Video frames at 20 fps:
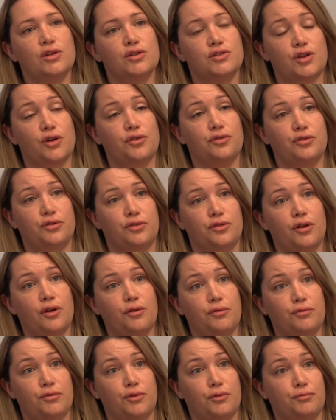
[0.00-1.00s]
So
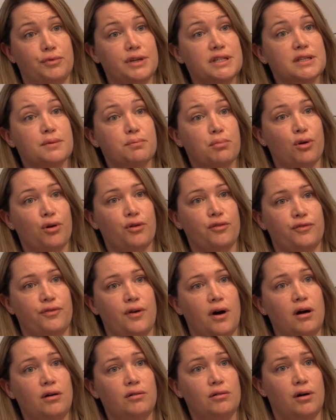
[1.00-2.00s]
the risk
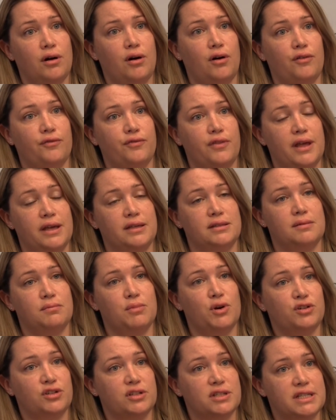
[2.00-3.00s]
profile of these
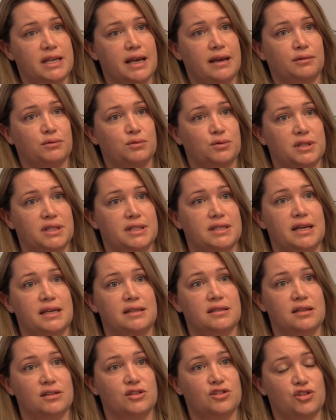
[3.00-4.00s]
emergency animal
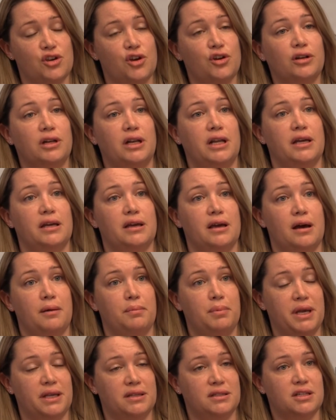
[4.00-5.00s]
diseases certainly
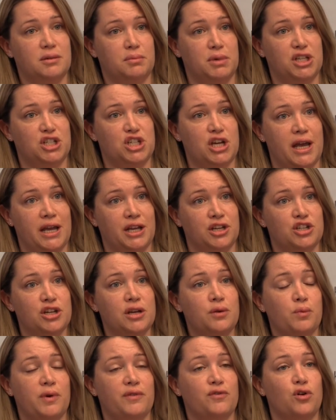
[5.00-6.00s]
appears to be
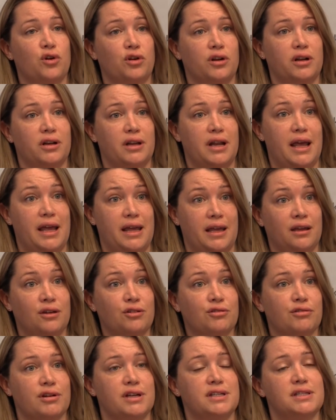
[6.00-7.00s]
changing. We've got an
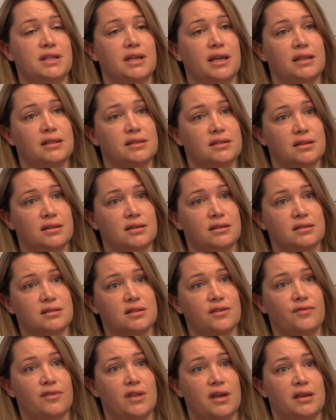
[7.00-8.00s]
increasing incidence
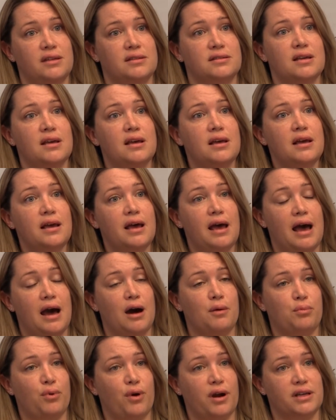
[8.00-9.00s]
of these
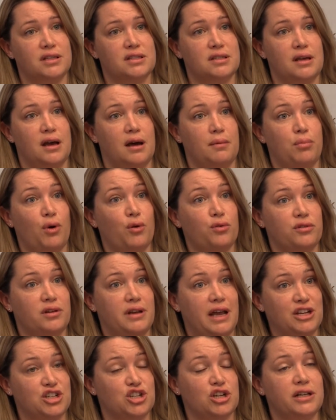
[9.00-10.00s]
outbreaks both
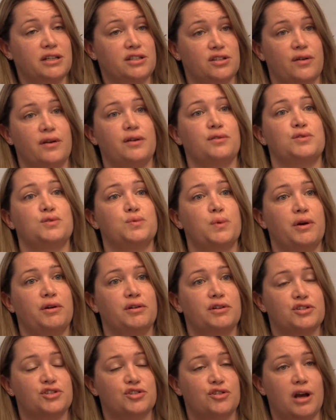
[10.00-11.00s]
nationally, so elsewhere
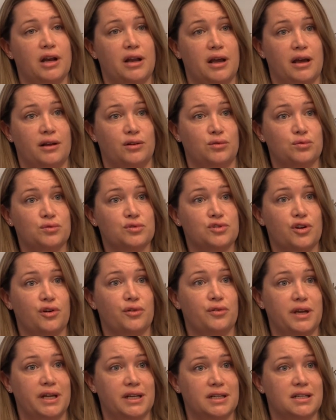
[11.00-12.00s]
in Australia, and
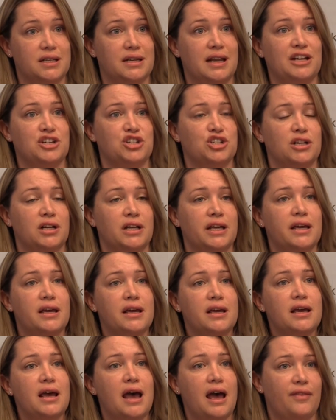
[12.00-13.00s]
also internationally,
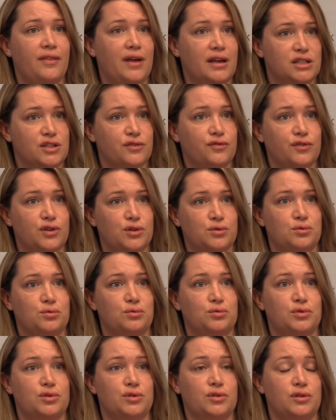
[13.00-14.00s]
and that's
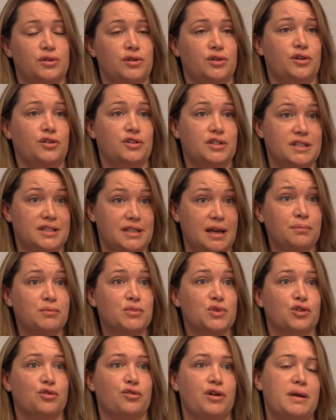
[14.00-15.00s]
fueled to some
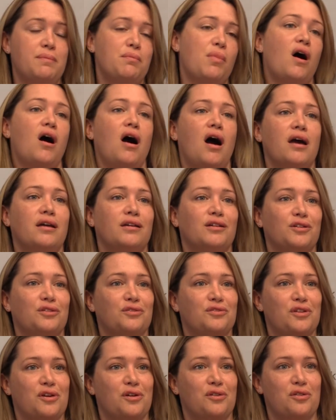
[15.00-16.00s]
degree by,
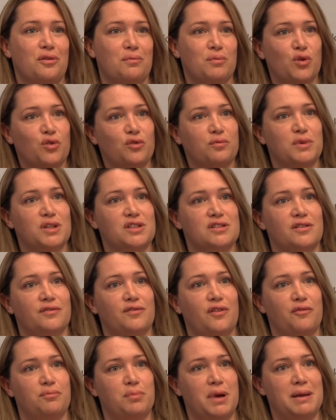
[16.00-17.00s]
the movements
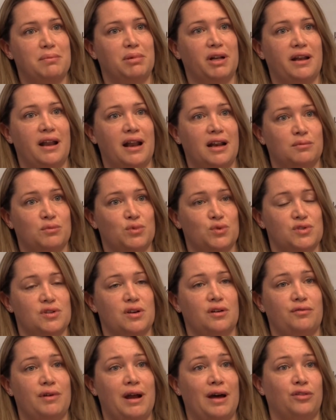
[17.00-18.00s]
of people and animals
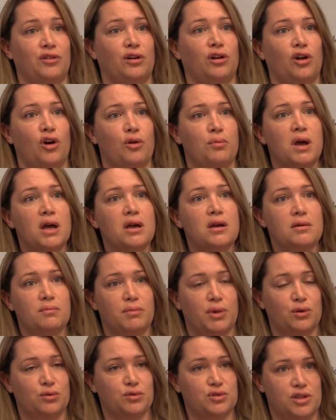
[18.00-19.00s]
around the globe,
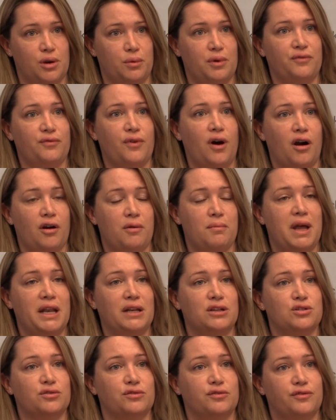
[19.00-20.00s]
but also
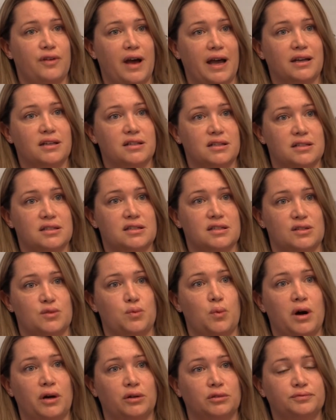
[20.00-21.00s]
environmental factors as
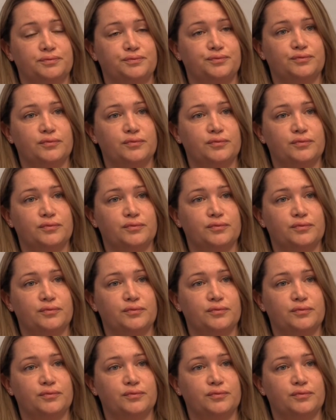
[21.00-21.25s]
well.